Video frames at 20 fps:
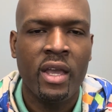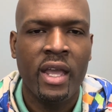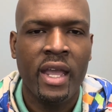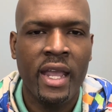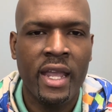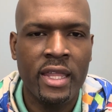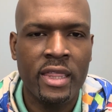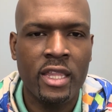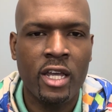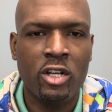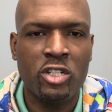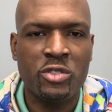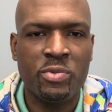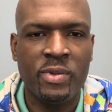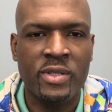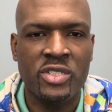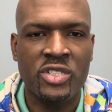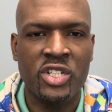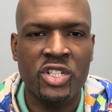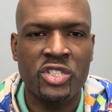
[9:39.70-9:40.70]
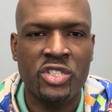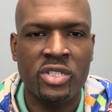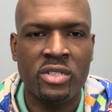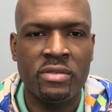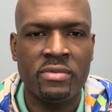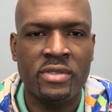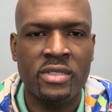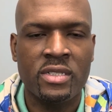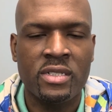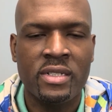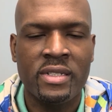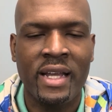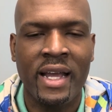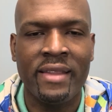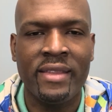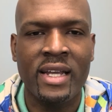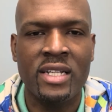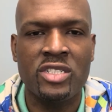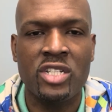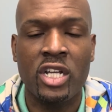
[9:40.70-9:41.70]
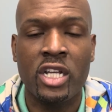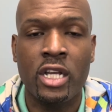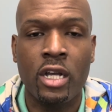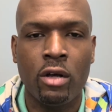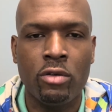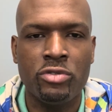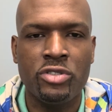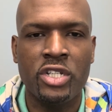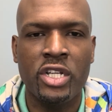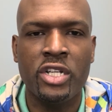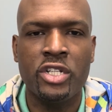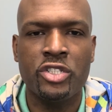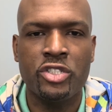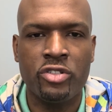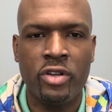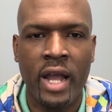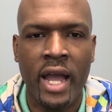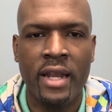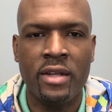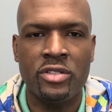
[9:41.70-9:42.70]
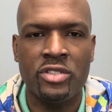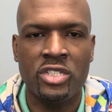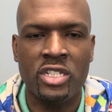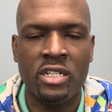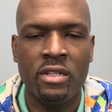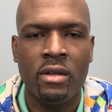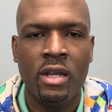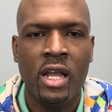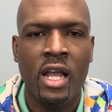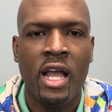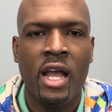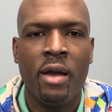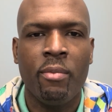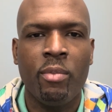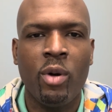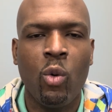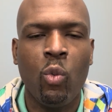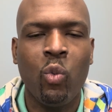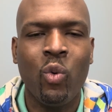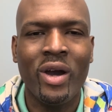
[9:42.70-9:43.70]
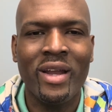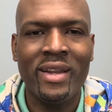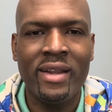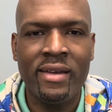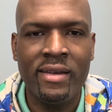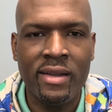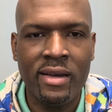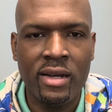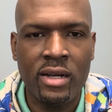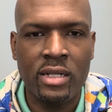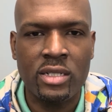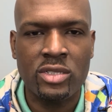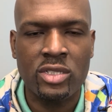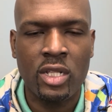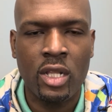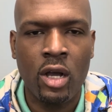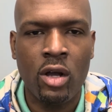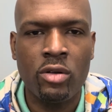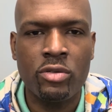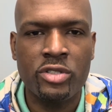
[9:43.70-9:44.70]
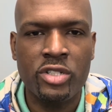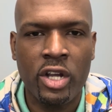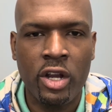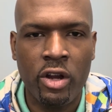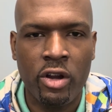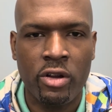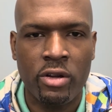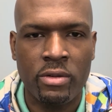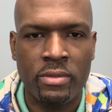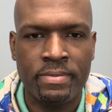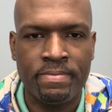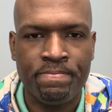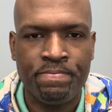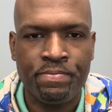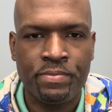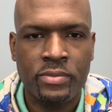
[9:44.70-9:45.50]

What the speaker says: in those positions. Now, that's a coaching strategy, but what it does long term